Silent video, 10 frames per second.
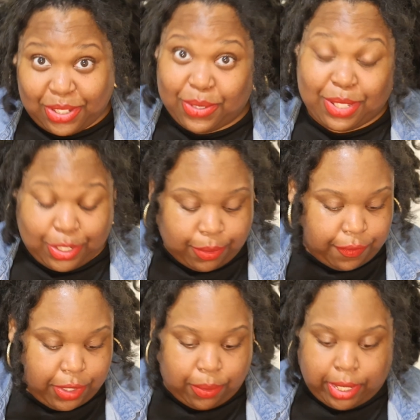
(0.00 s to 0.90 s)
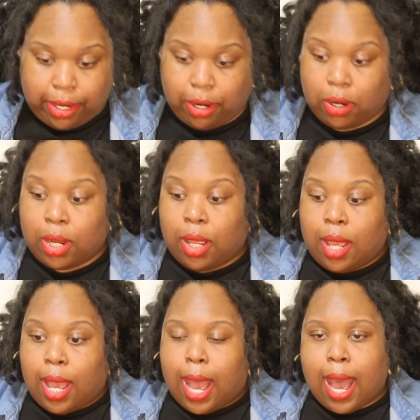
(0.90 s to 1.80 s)
into this review here.
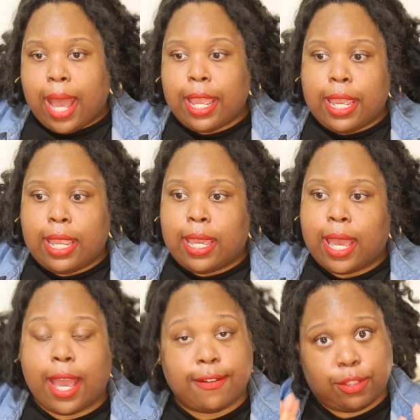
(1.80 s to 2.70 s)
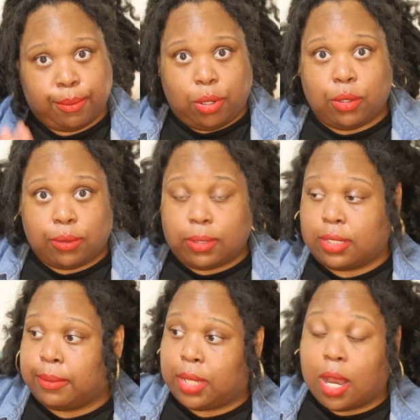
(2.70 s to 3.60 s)
I have some
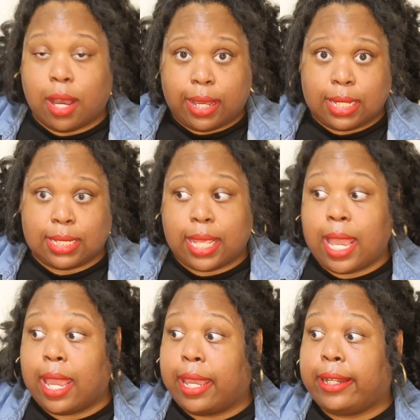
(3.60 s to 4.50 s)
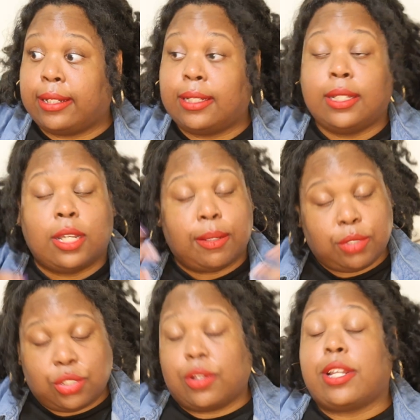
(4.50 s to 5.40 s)
pros, some cons, and
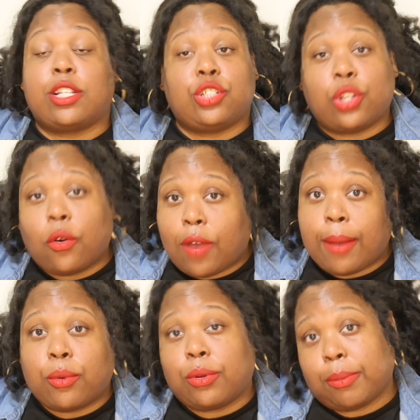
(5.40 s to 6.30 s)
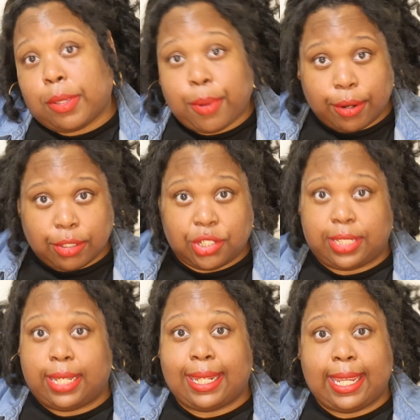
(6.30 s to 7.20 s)
just going to let you know if I'm going to be
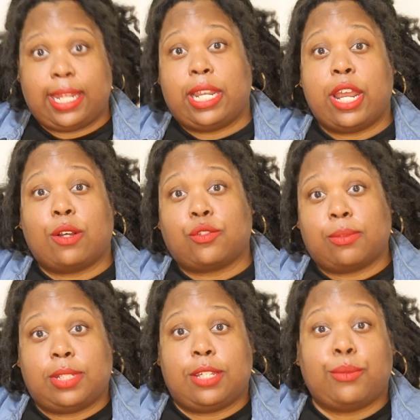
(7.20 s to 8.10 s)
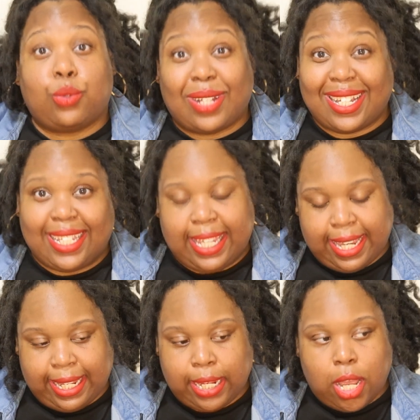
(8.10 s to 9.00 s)
purchasing any nails from TEMU
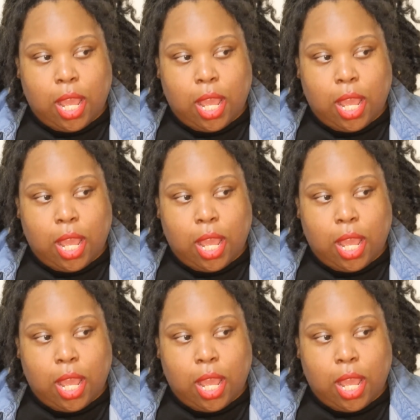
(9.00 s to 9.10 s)
again.